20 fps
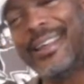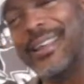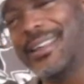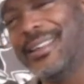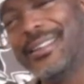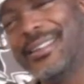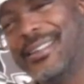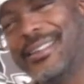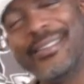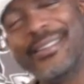
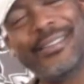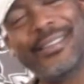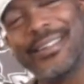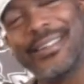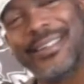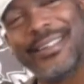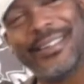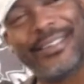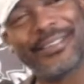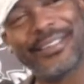this
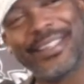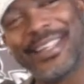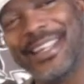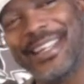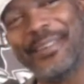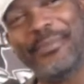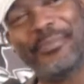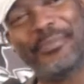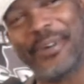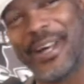nigga,
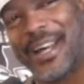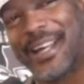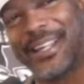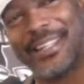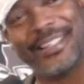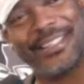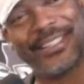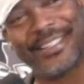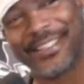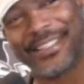he
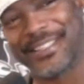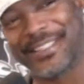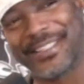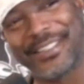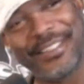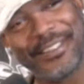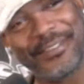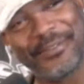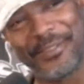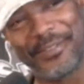probably just
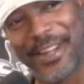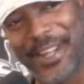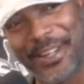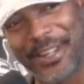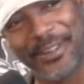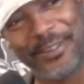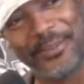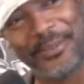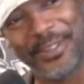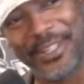ran
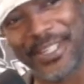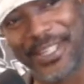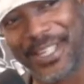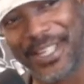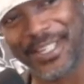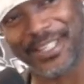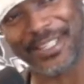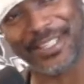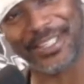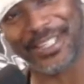off with
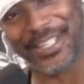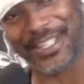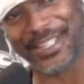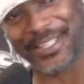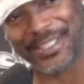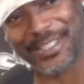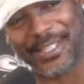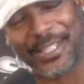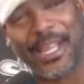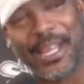another chick or
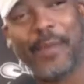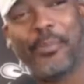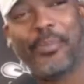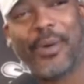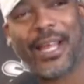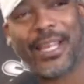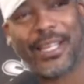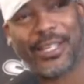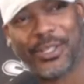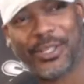something. They
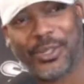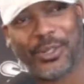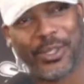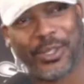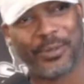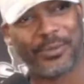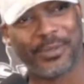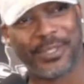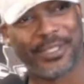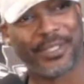probably thought
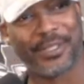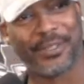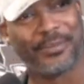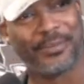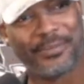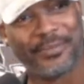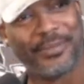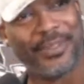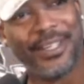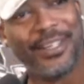it was
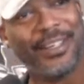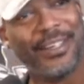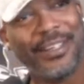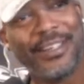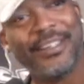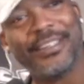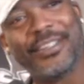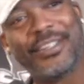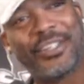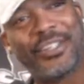some
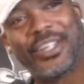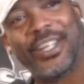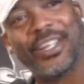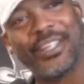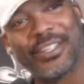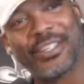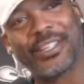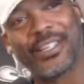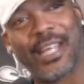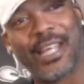chick
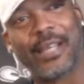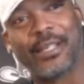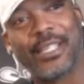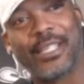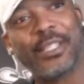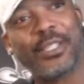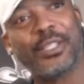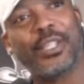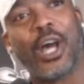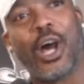shit like
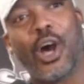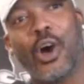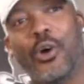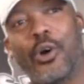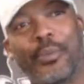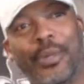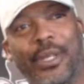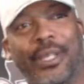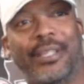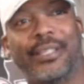this. The
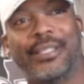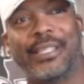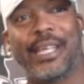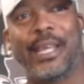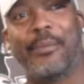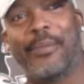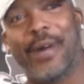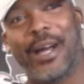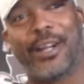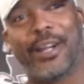homie, this ain't my